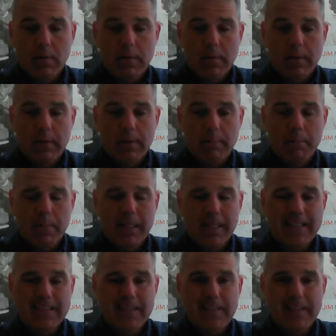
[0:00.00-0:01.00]

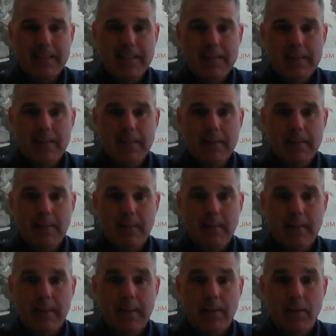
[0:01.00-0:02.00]
magazines,
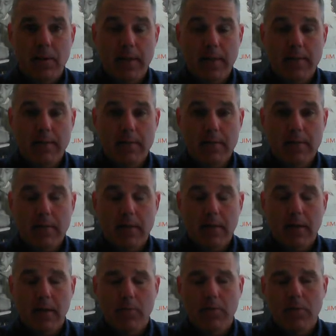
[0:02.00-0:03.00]
internet,
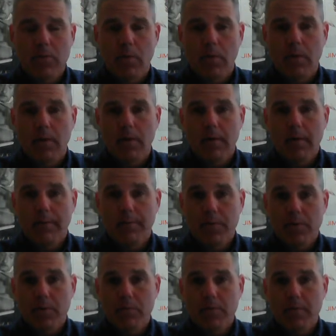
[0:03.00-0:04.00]
outdoor,
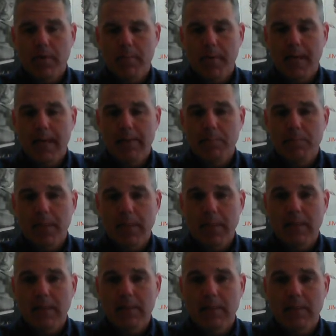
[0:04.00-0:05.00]
so to the mass
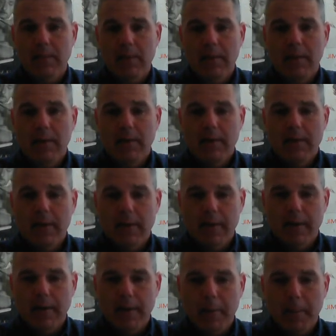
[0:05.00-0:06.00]
medias.
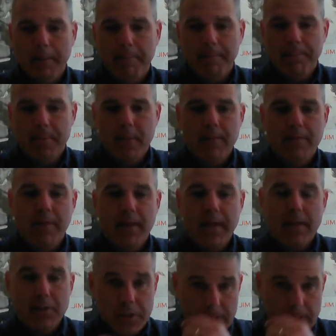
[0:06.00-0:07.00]
The
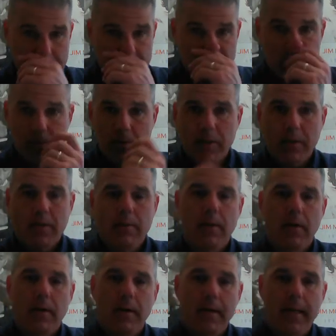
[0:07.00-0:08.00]
advantage is that you can
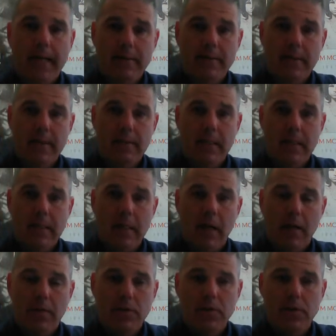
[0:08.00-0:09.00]
access a
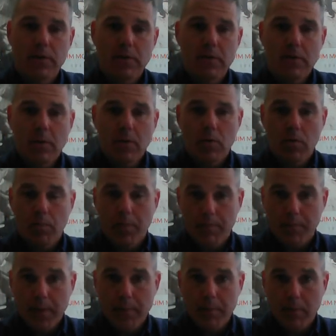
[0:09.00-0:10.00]
large group
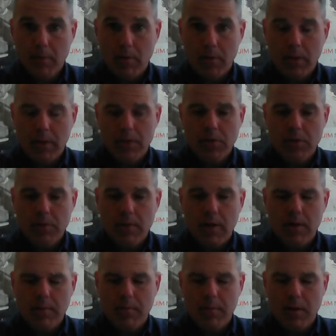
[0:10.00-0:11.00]
of people or a large
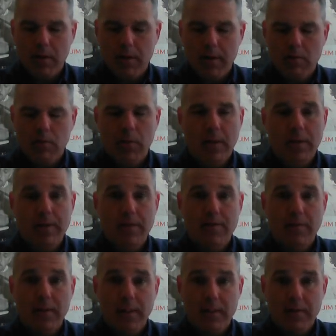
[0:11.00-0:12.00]
target market
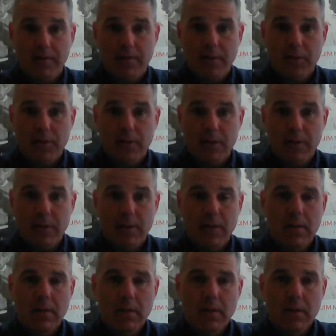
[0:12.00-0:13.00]
relatively efficiently
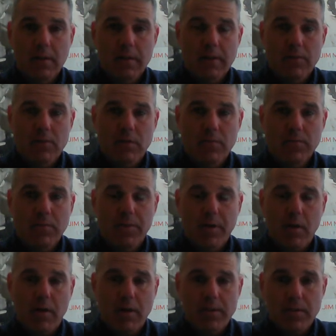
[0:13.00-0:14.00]
in terms of the
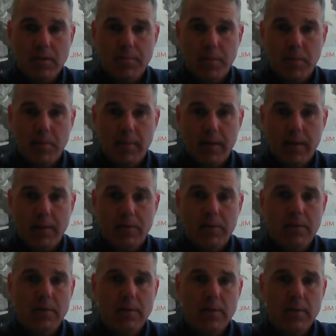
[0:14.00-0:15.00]
cost per
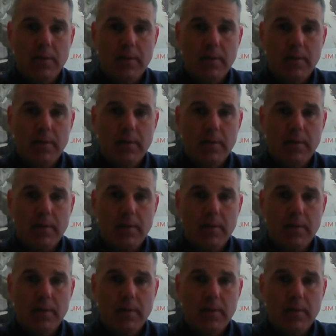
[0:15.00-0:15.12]
thousand.